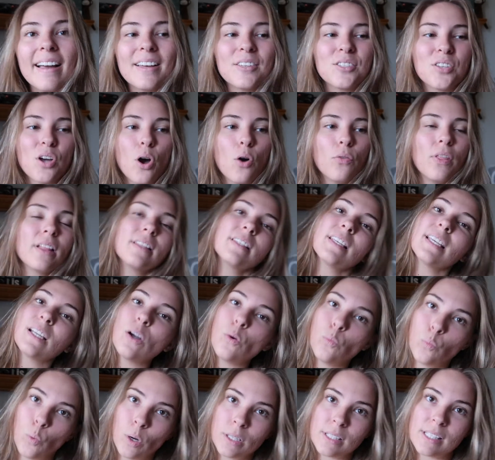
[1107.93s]
So that's like
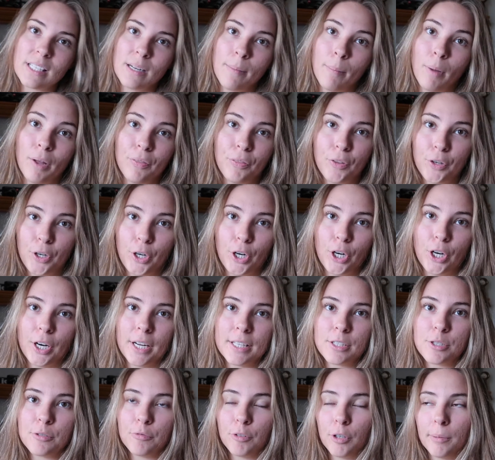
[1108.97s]
a once in a month
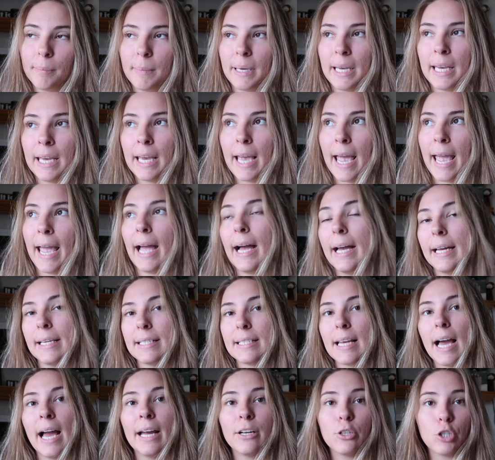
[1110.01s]
occurrence for me,
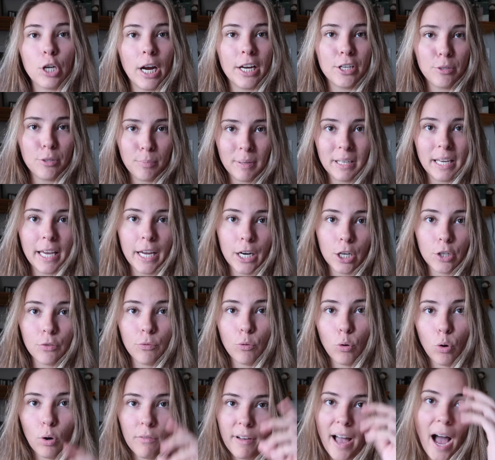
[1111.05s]
and I try to be
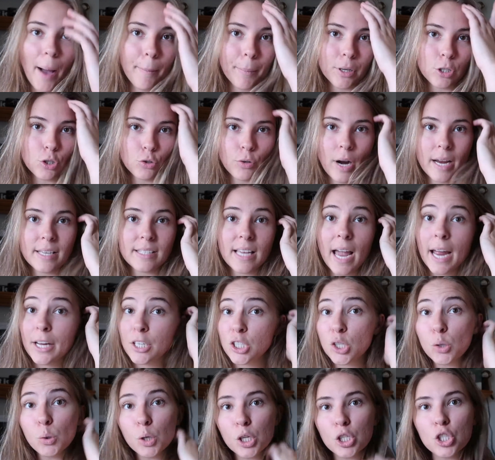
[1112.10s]
careful of how much rice I
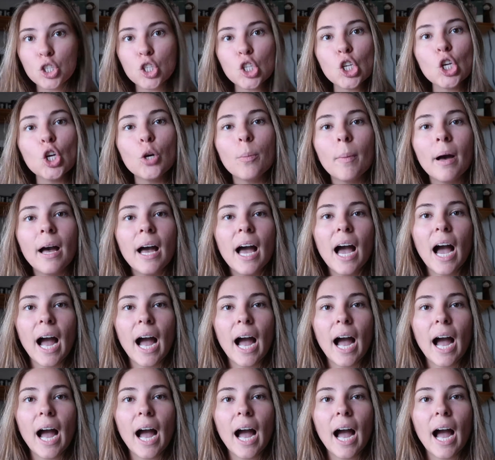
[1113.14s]
do consume.